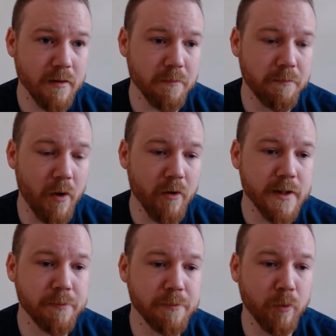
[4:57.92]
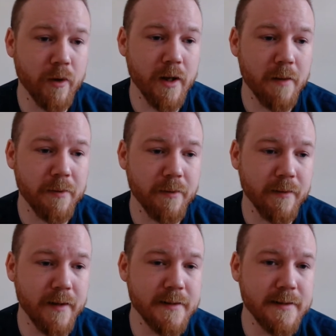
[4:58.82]
Boris brought up
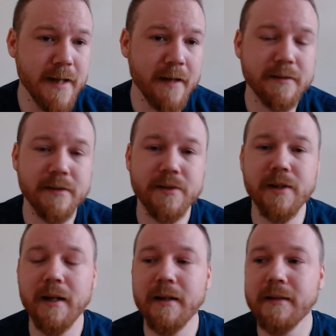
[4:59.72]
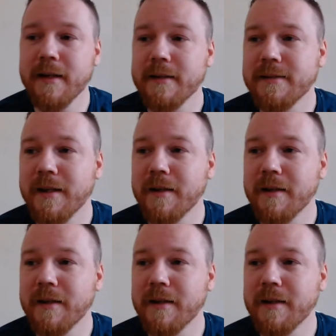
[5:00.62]
the debt, saying that